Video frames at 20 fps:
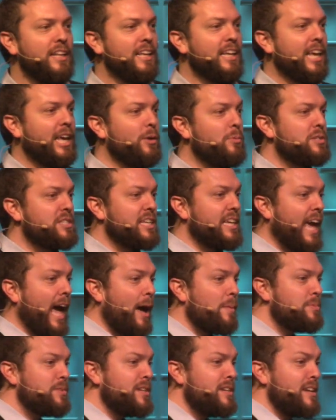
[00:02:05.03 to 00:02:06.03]
He was the
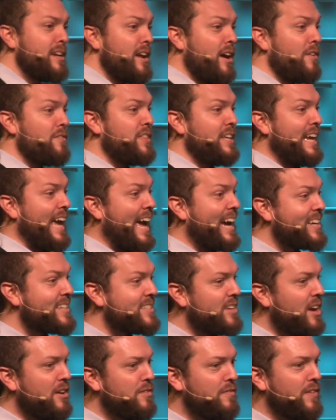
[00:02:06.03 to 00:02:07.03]
captain of the
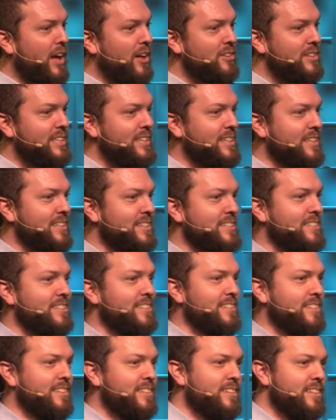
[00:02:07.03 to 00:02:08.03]
Exxon Valdez.
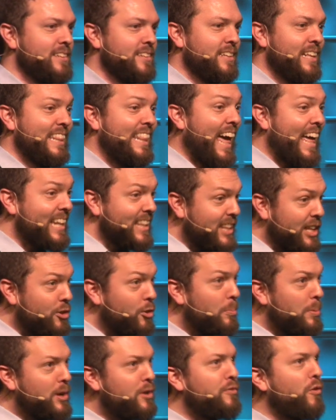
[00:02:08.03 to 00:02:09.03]
That little
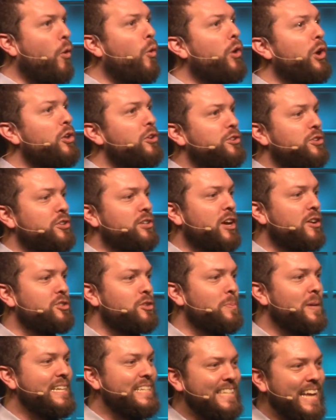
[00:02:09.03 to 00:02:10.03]
bit of oil turned out to
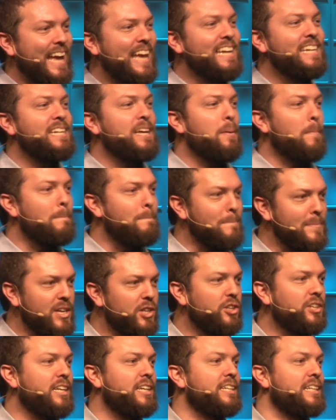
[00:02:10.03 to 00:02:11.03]
be 10
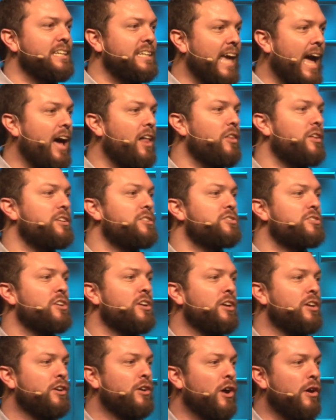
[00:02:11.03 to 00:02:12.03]
million gallons
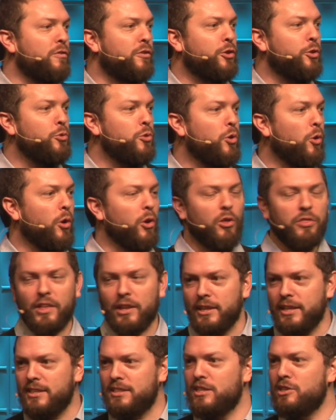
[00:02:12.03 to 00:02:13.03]
of crude oil that
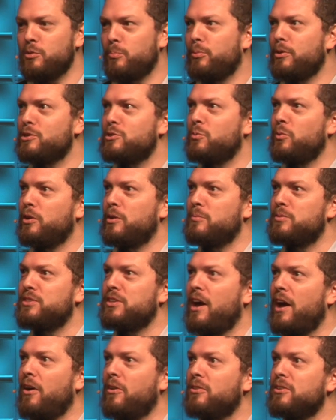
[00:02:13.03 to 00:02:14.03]
leaked into Prince William
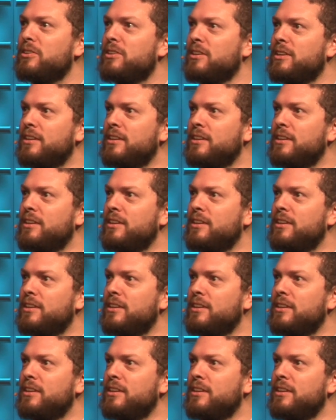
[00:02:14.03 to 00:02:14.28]
Sound.